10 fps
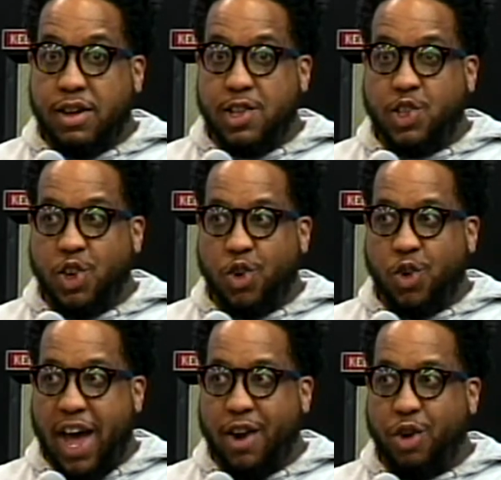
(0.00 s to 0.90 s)
And
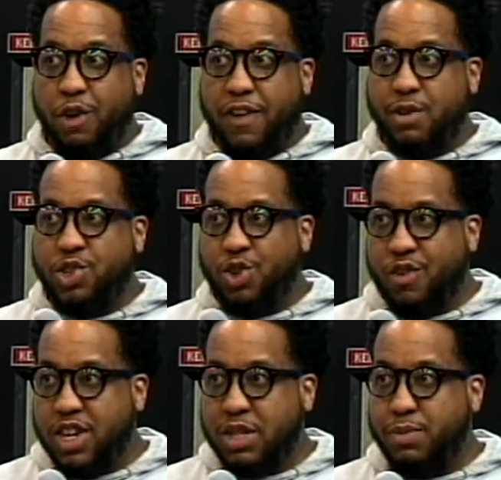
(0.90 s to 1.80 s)
so I don't know if our
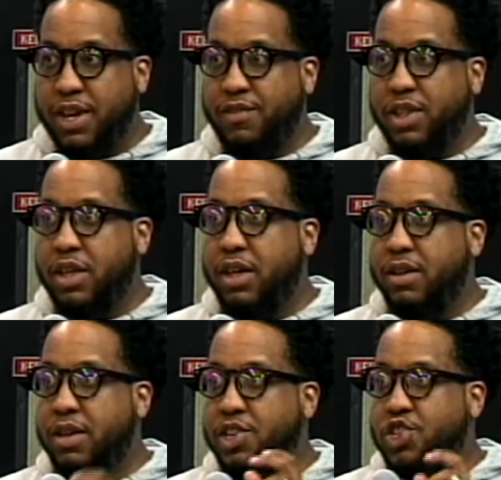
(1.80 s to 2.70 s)
story is being
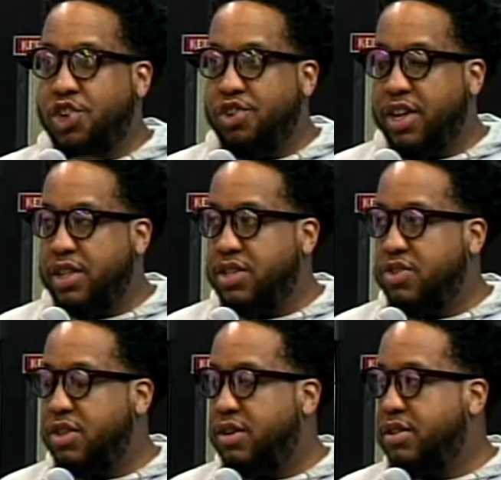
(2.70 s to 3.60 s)
really asserted to
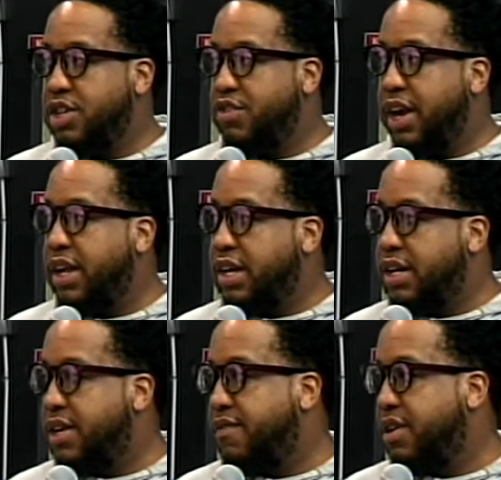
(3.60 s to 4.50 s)
the greater
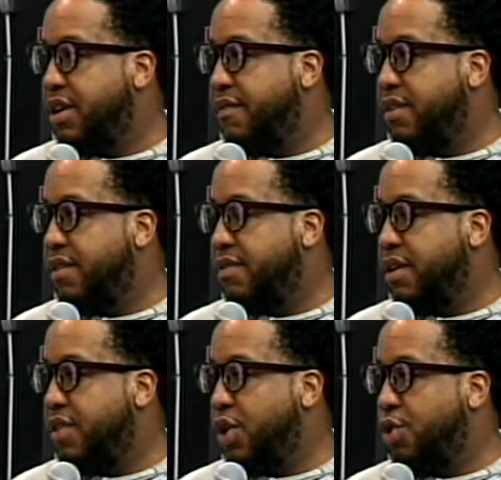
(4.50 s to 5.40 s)
good
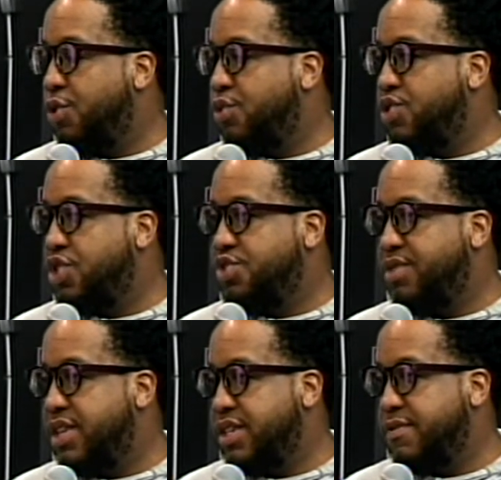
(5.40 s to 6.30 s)
of the whole
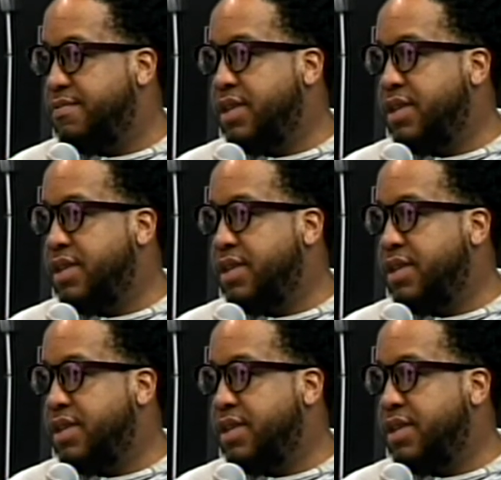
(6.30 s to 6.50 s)
situation.